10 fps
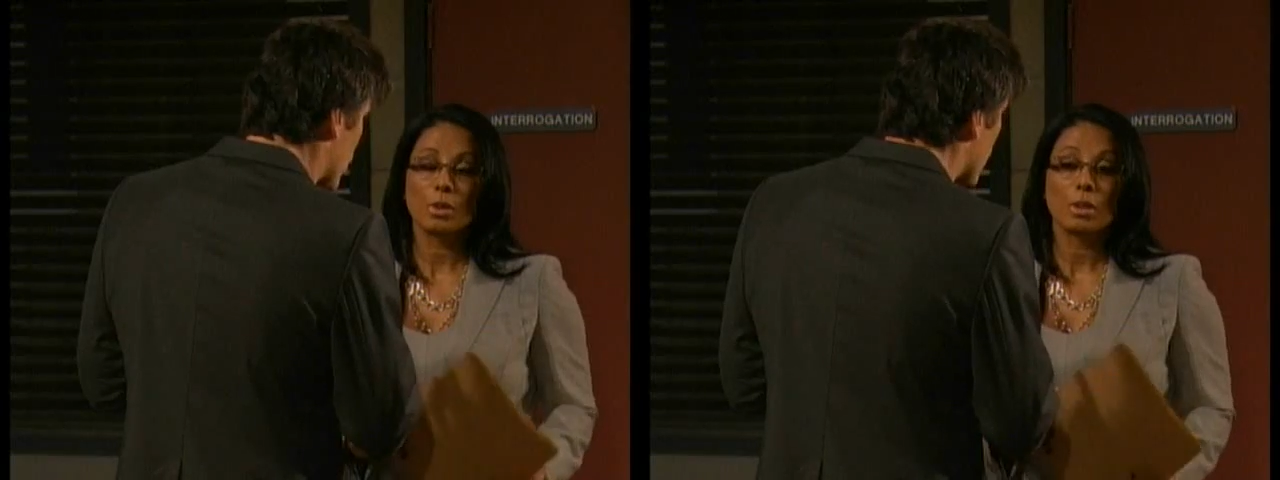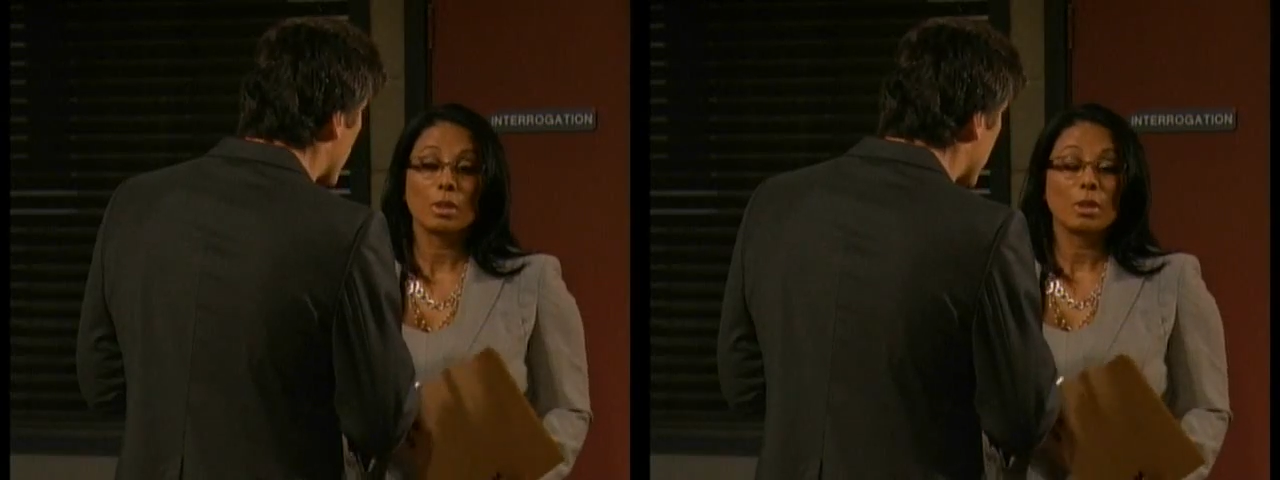
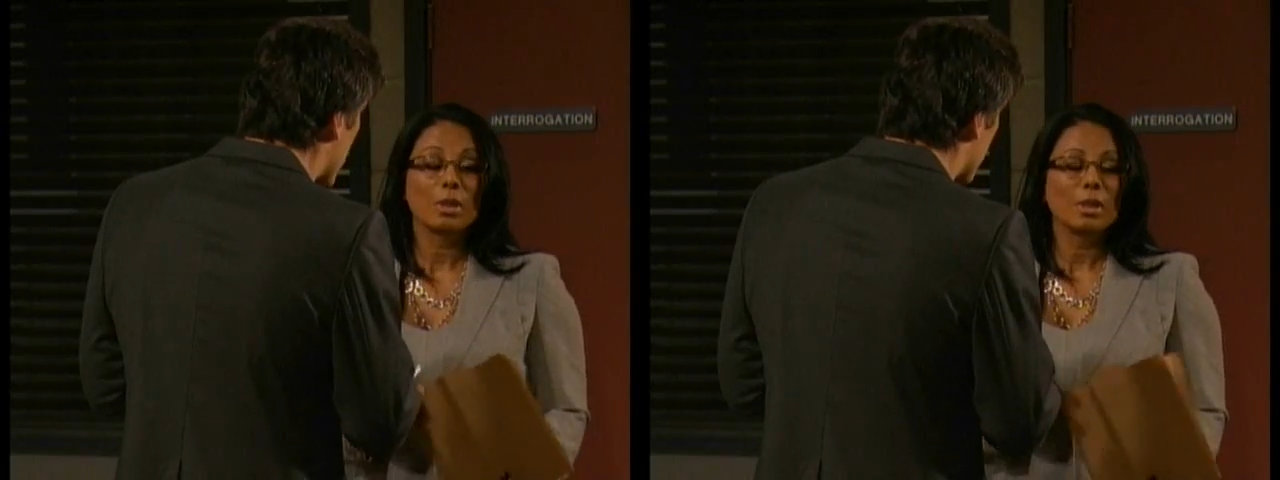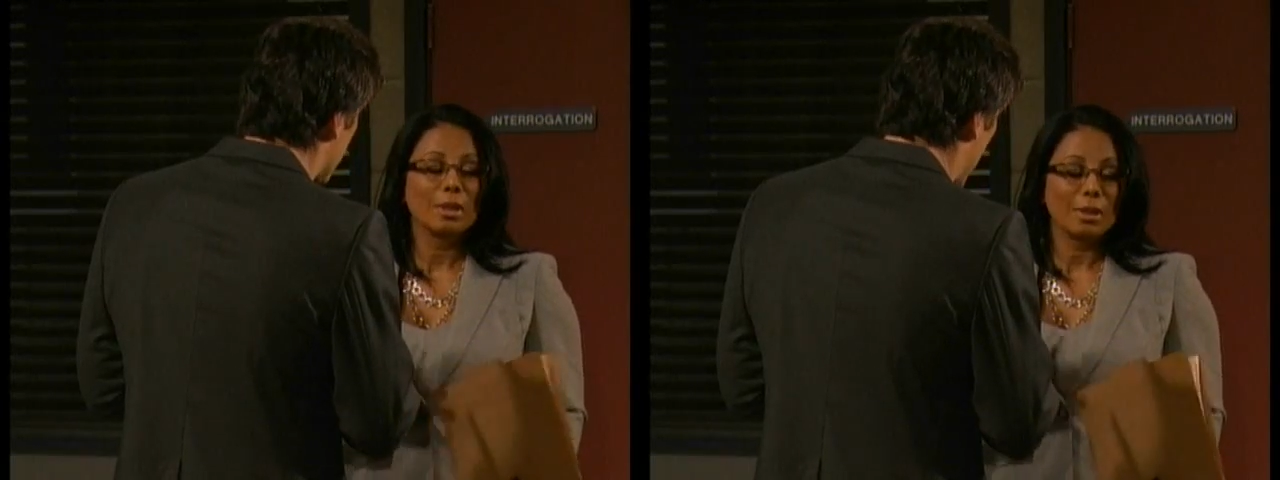you were running
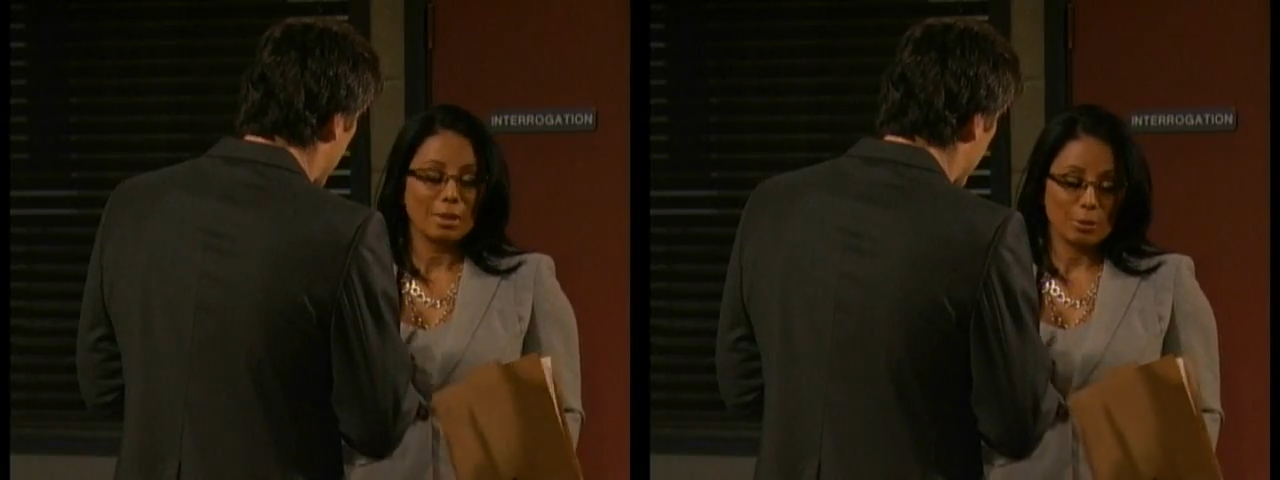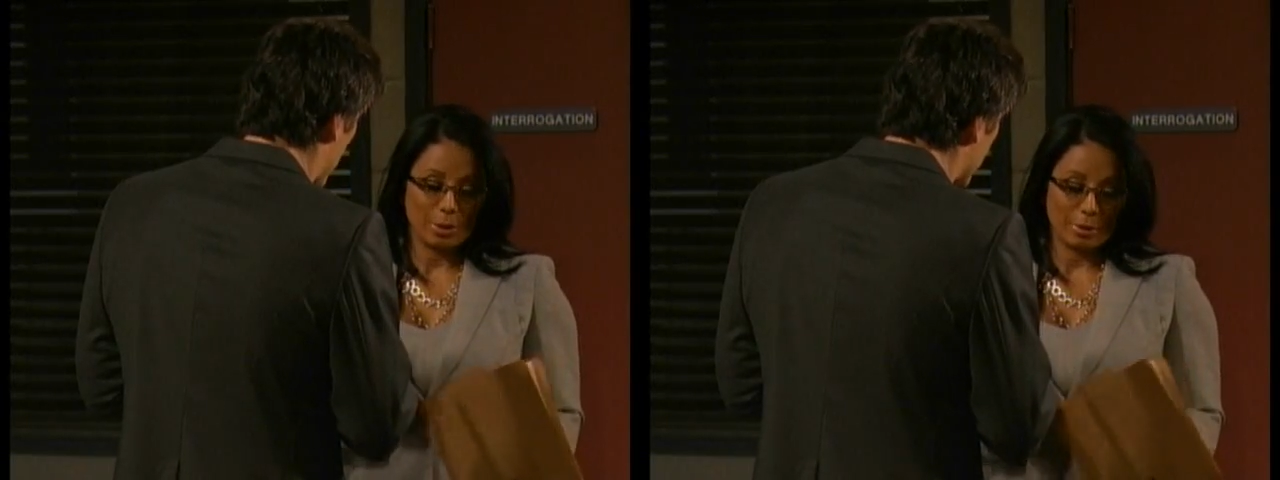on a
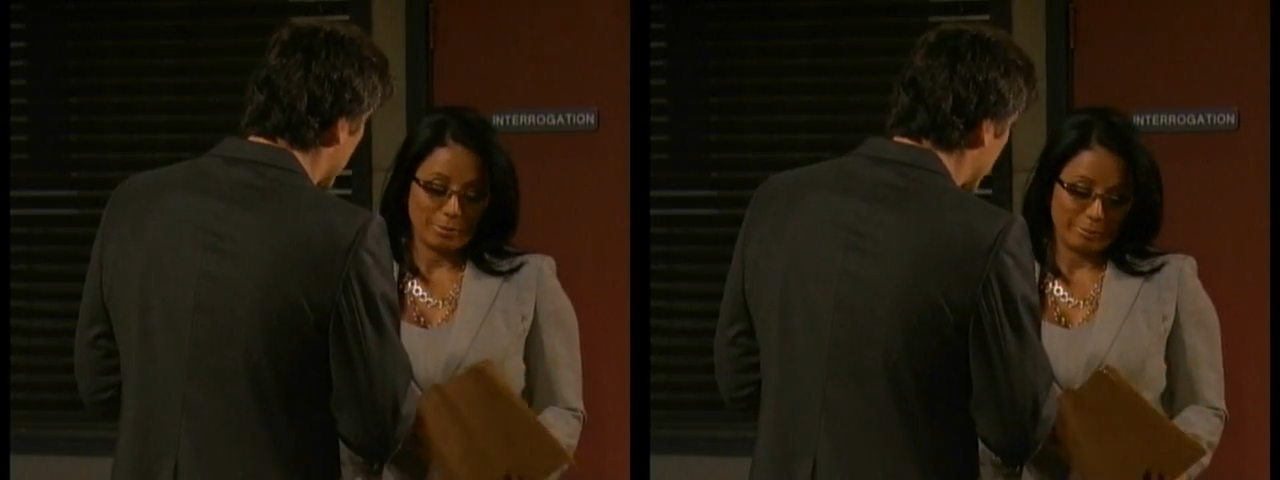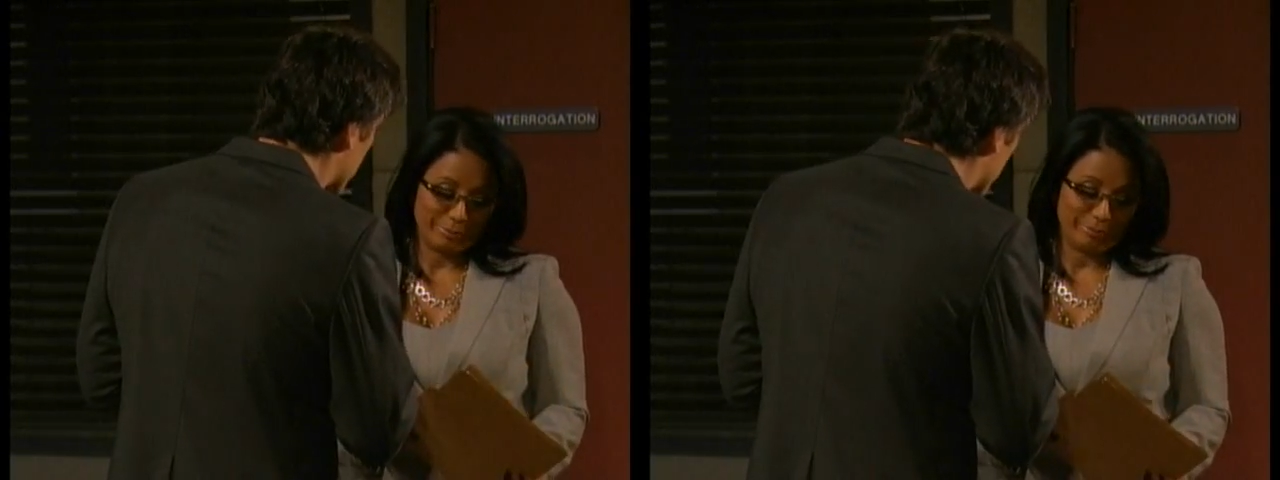platform to
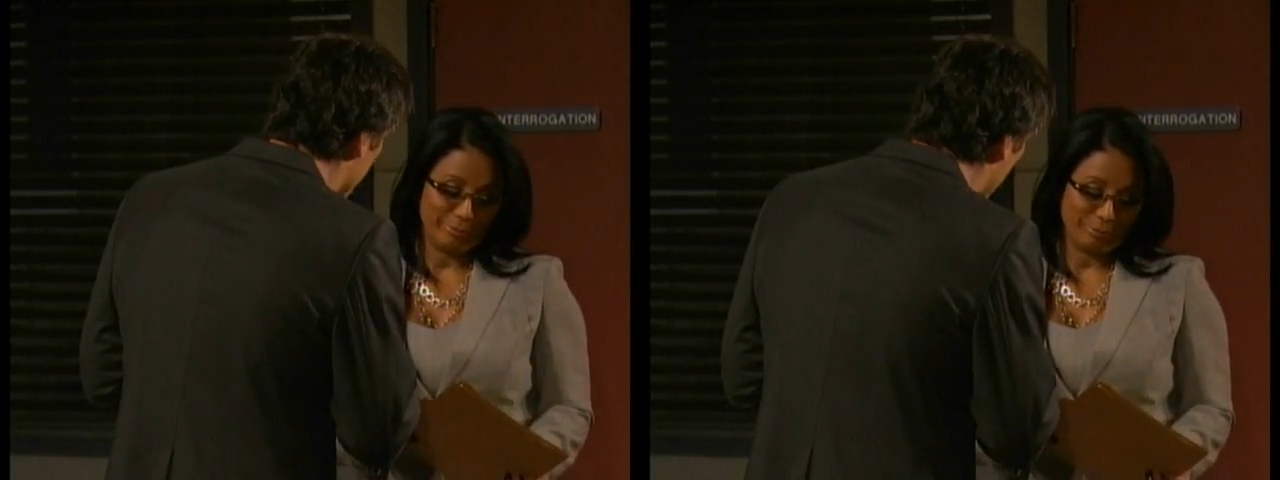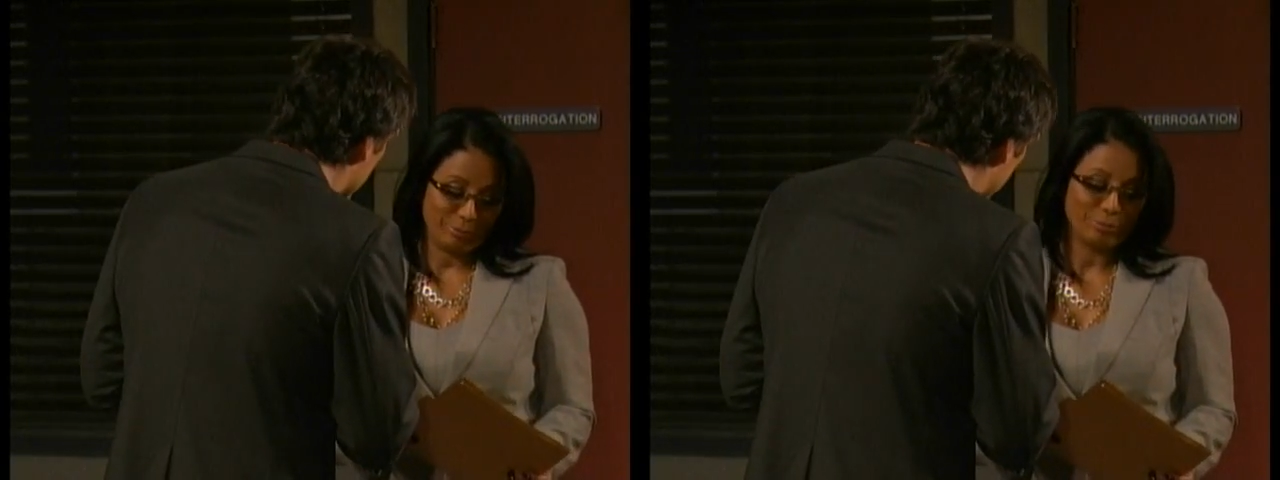clean up the
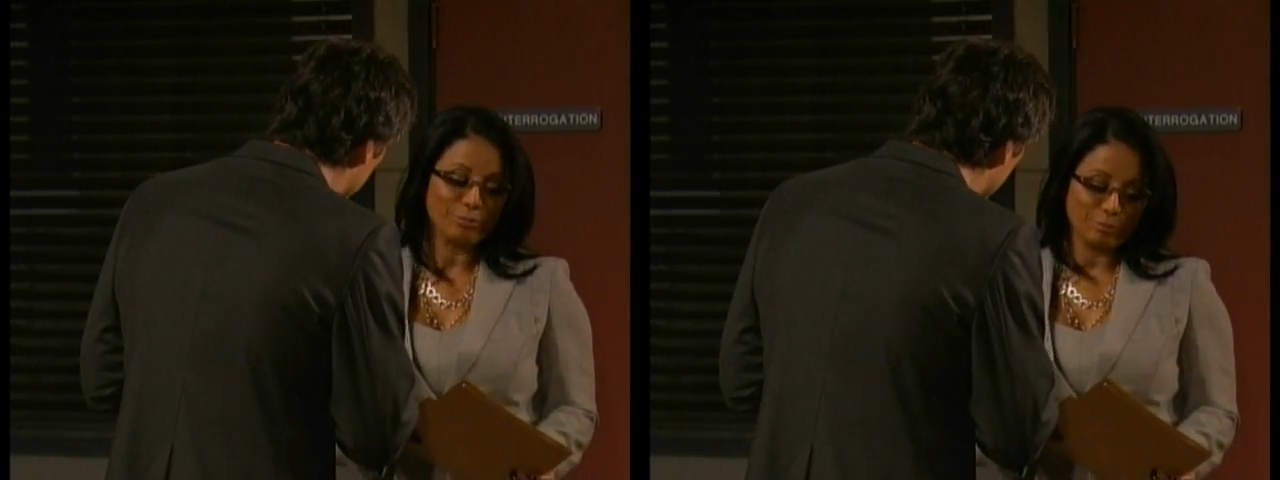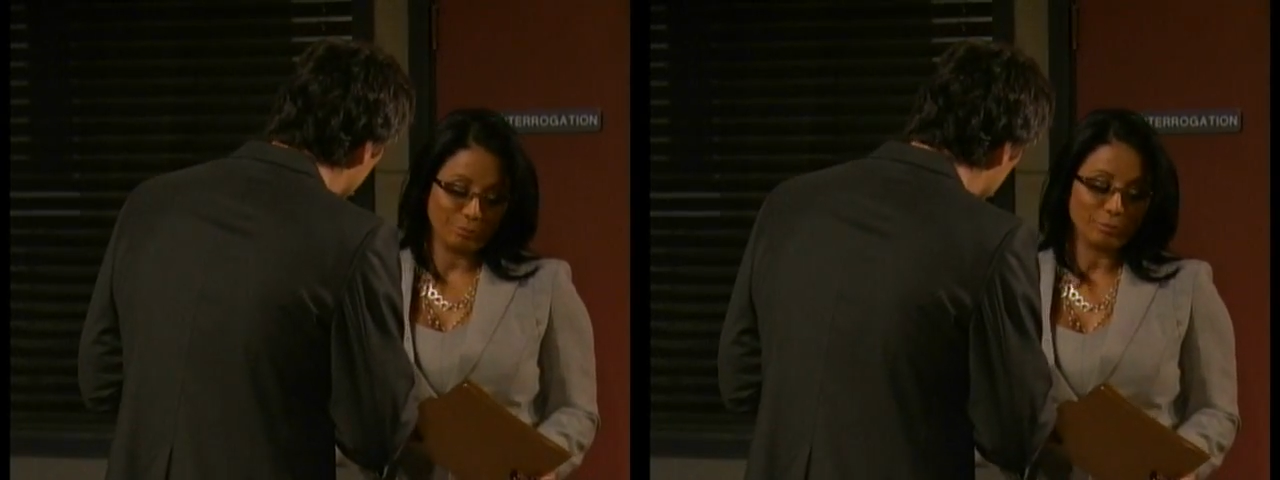Pine
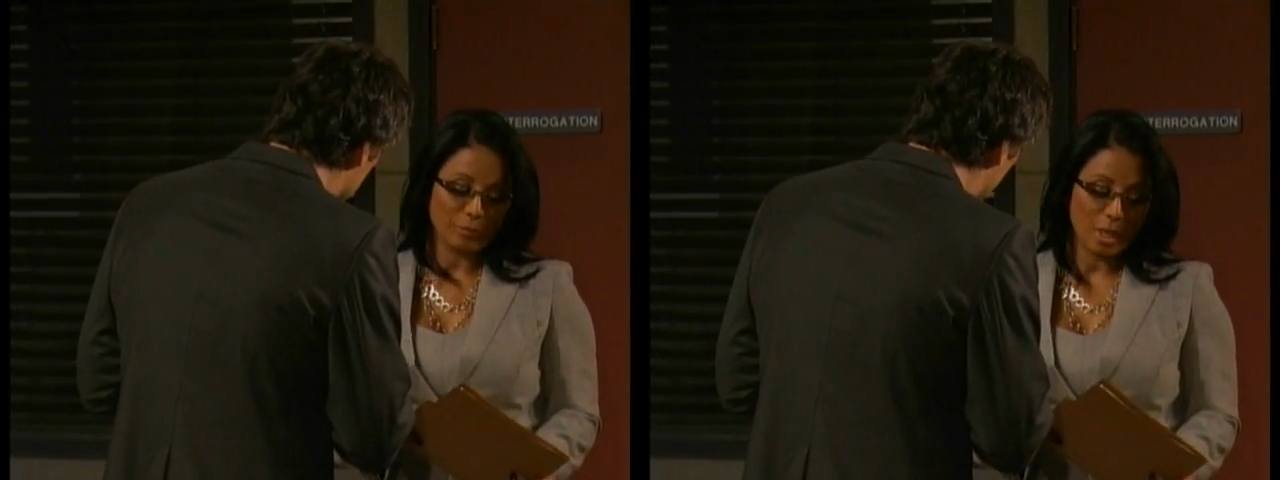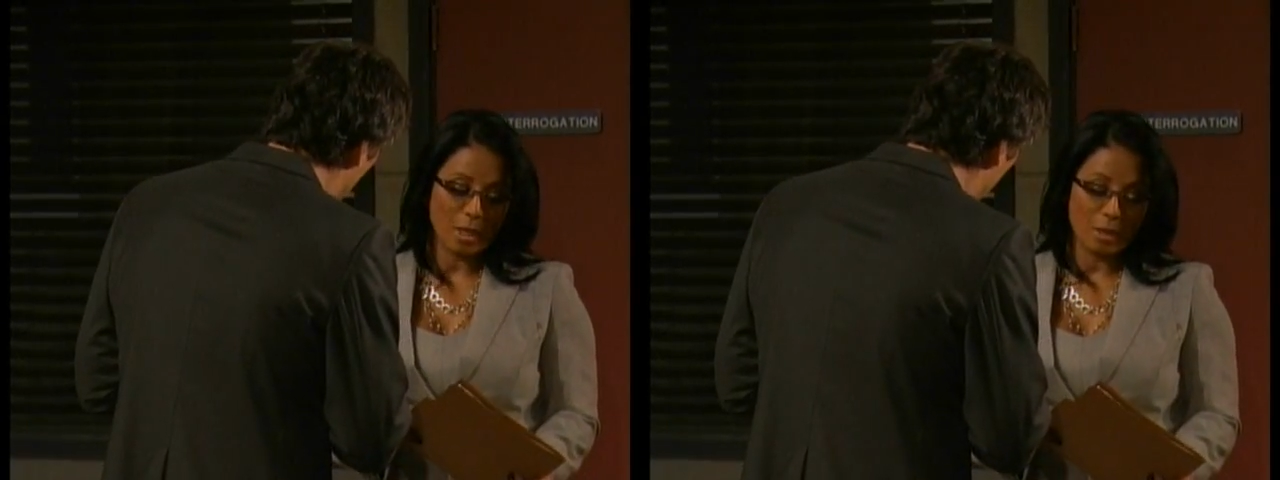Valley Police
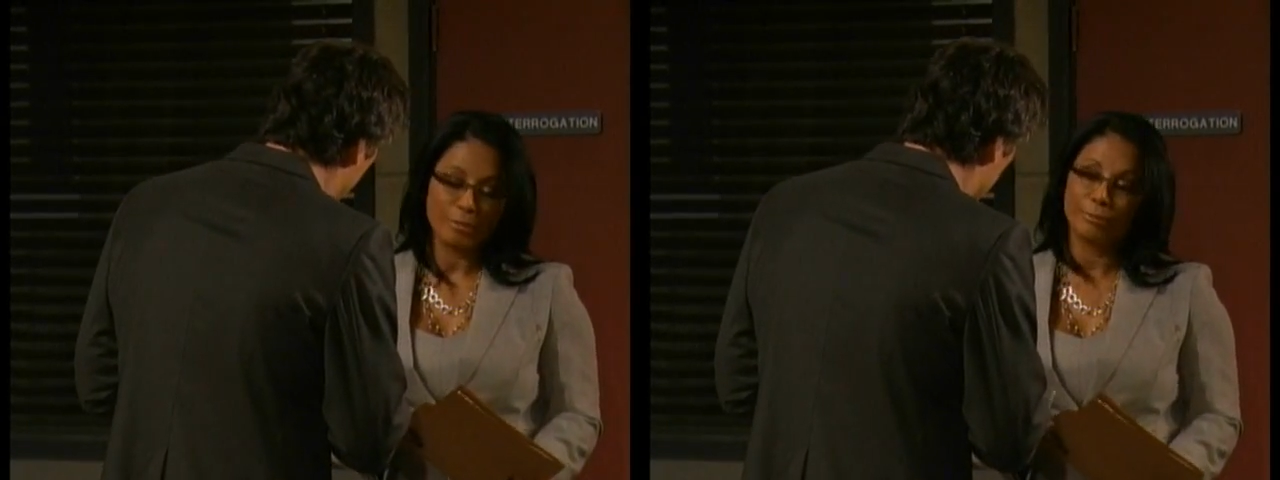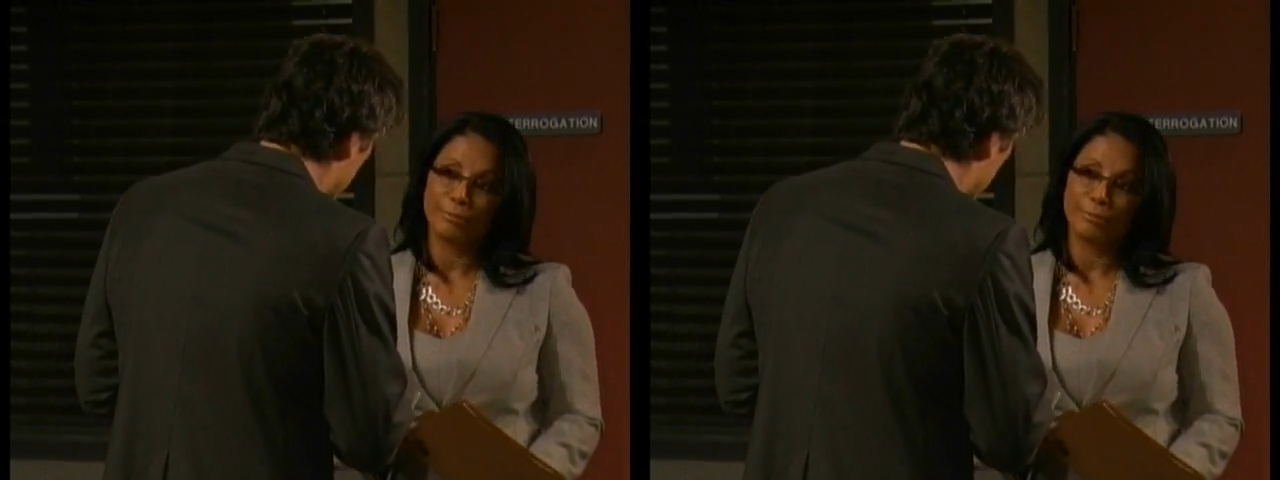Department.